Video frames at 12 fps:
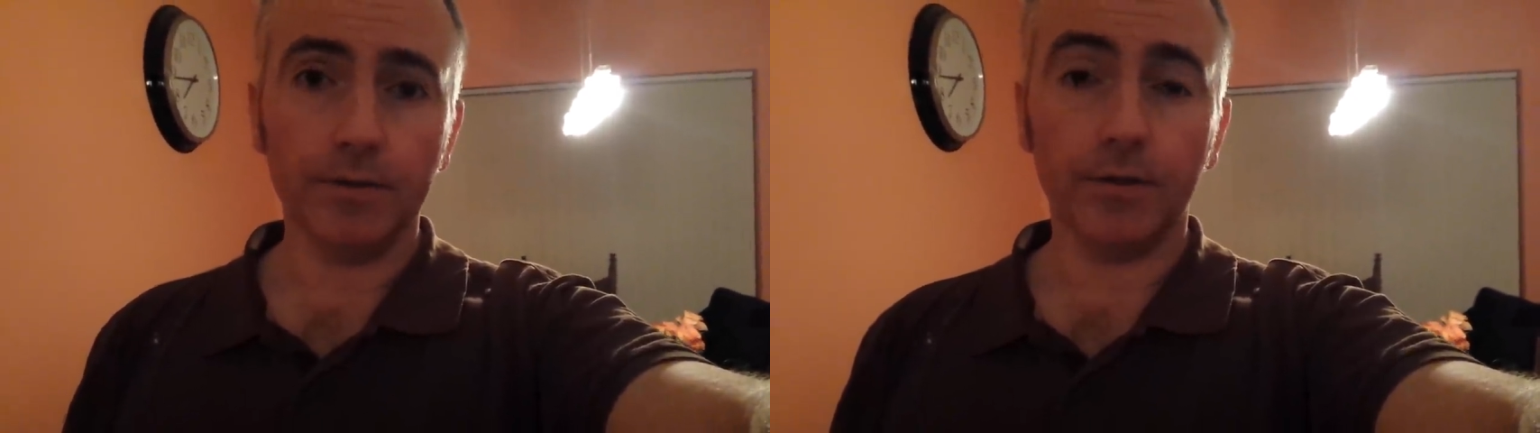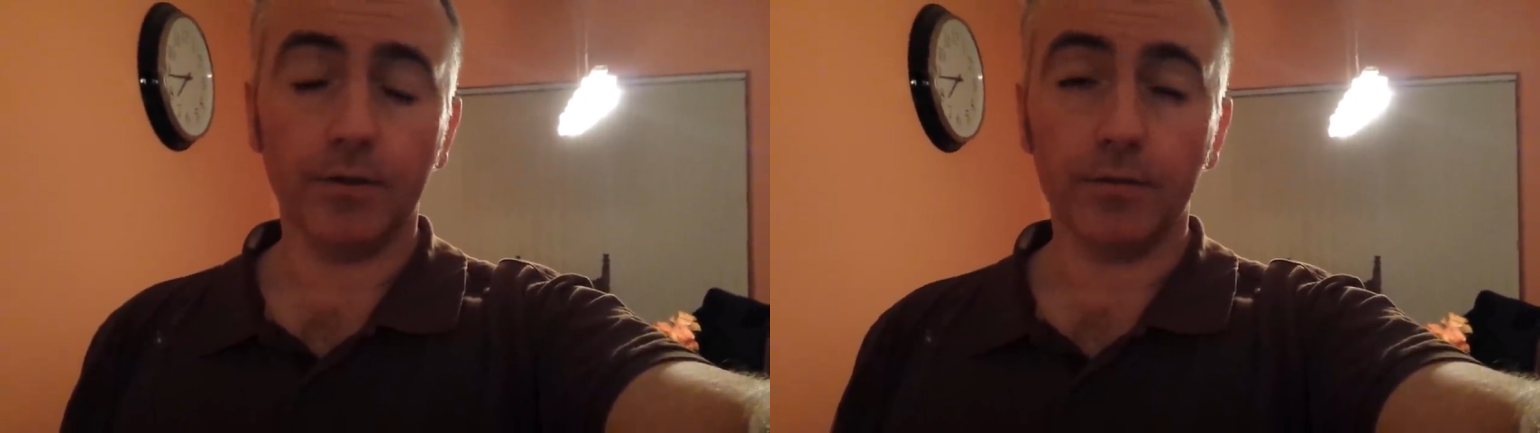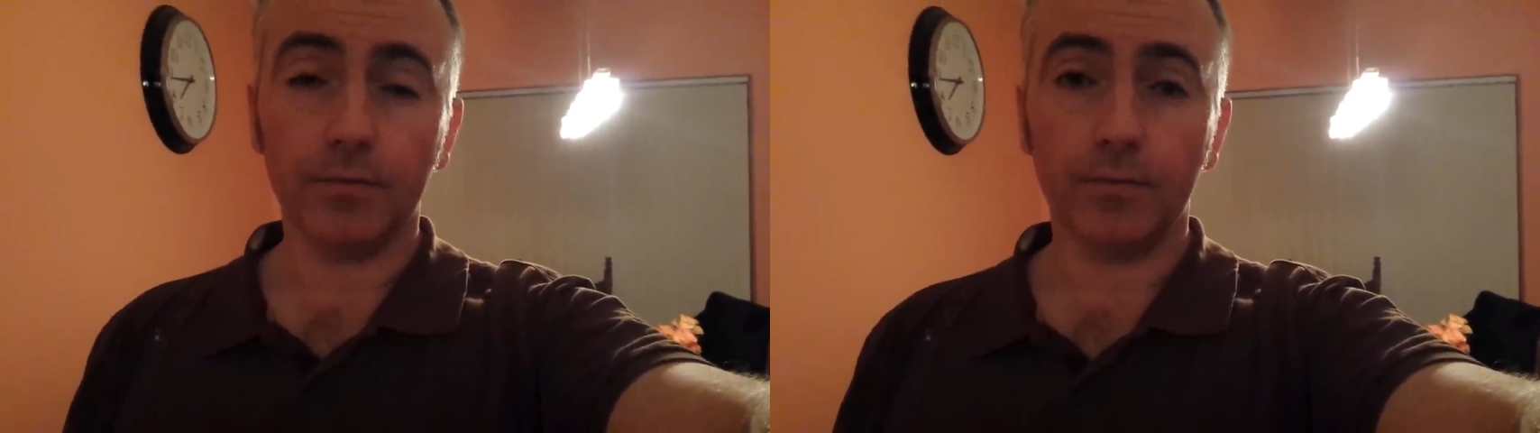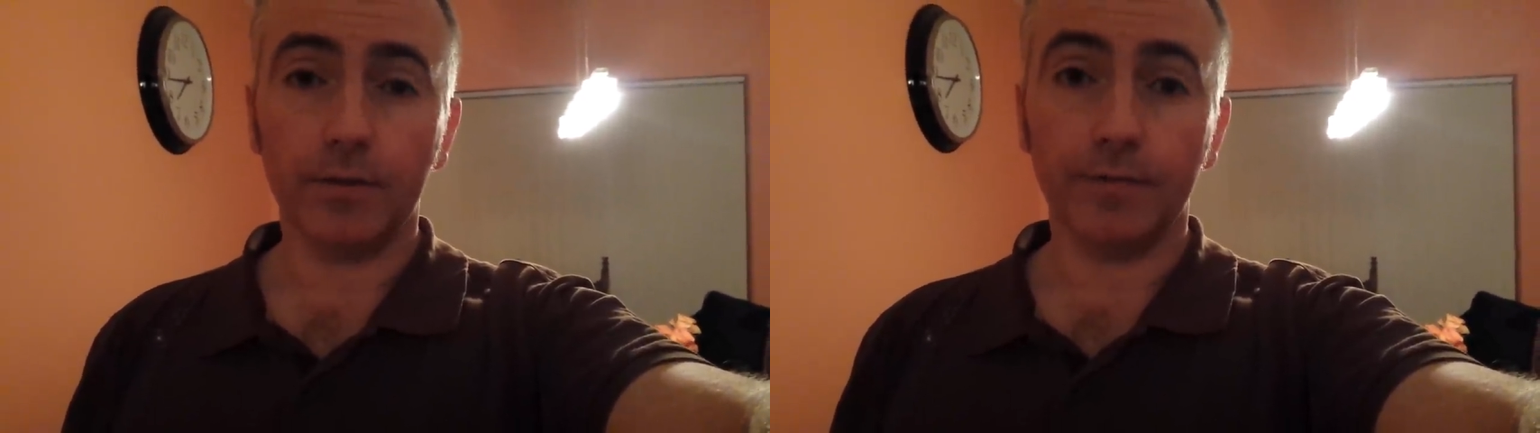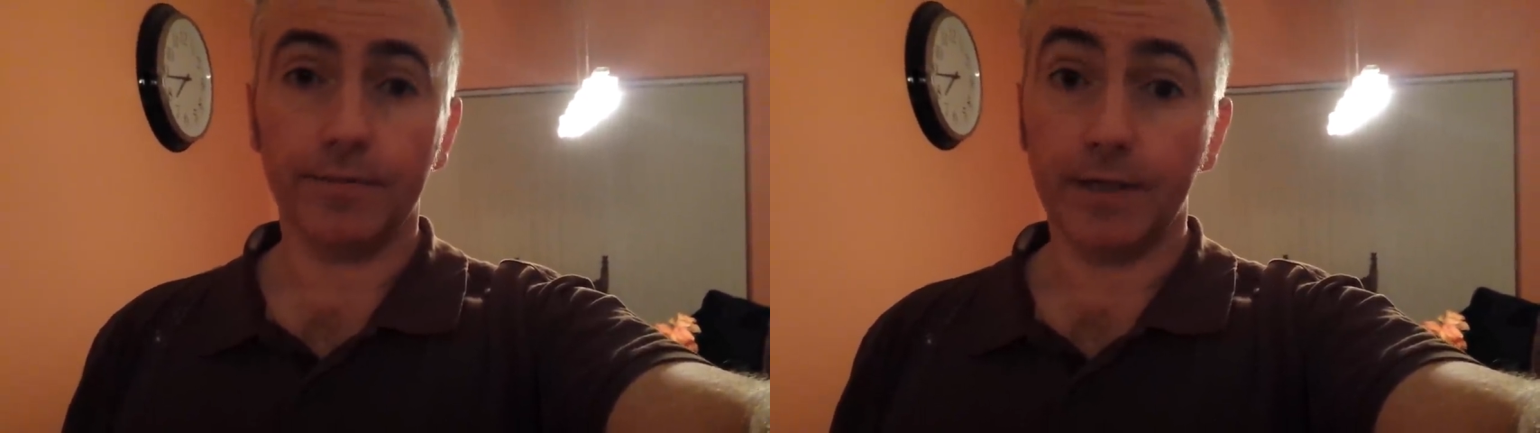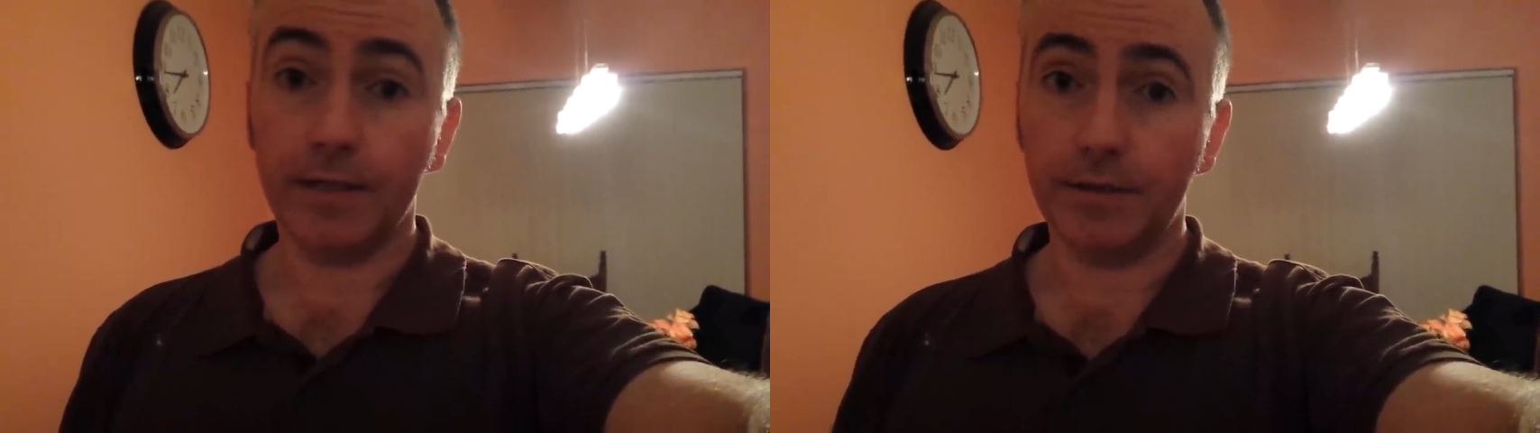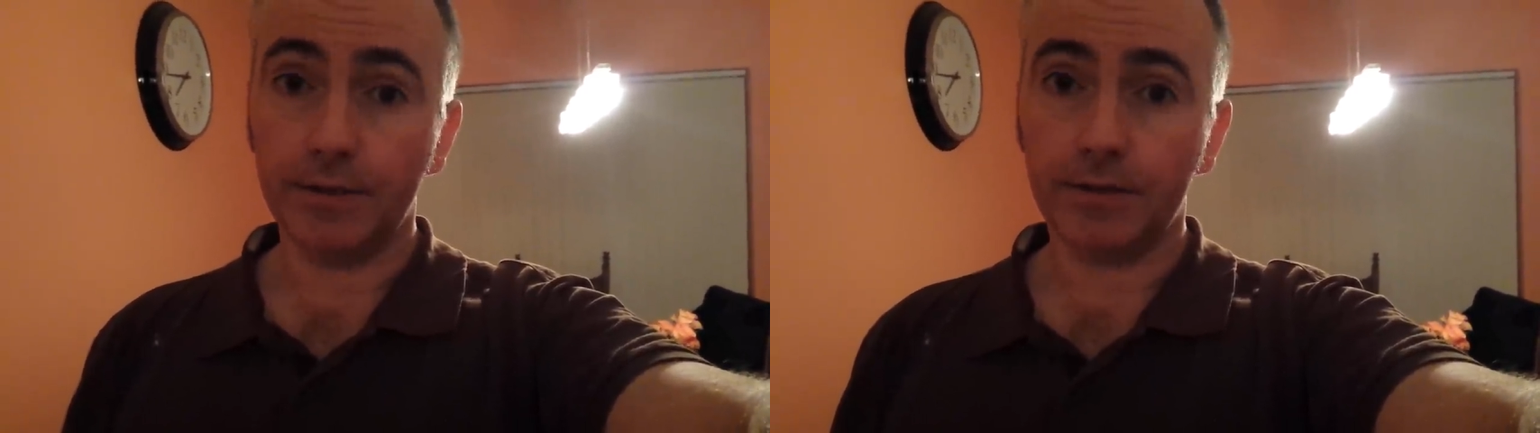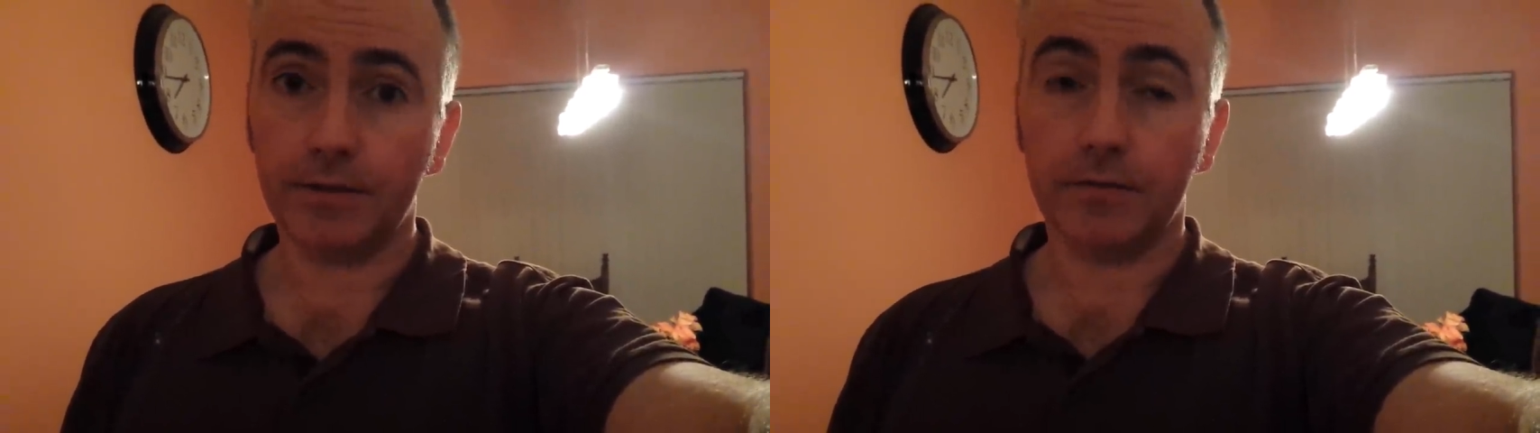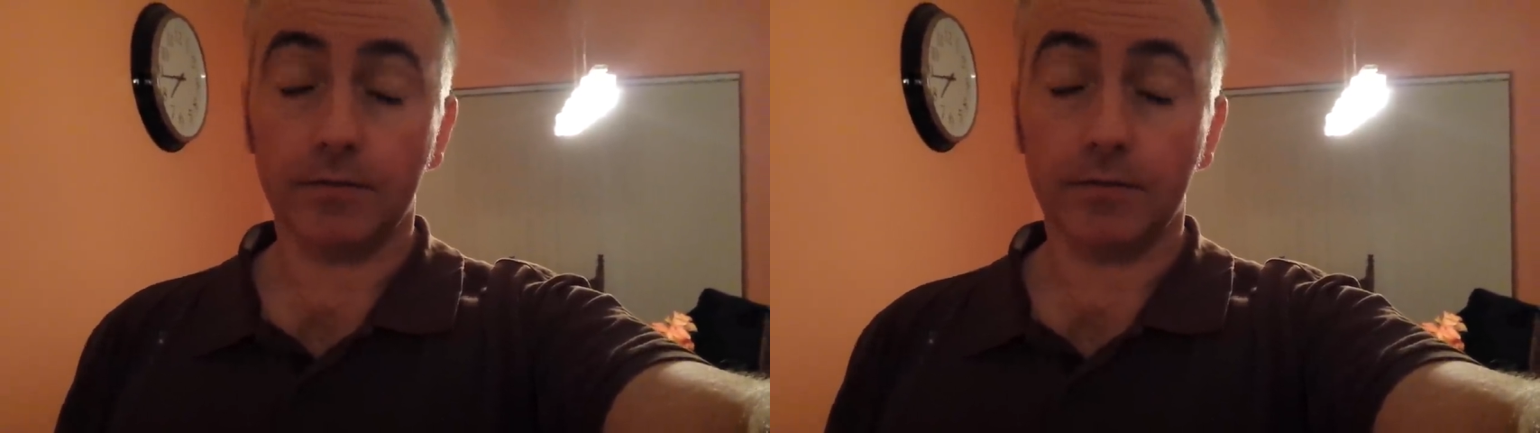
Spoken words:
or whatever else.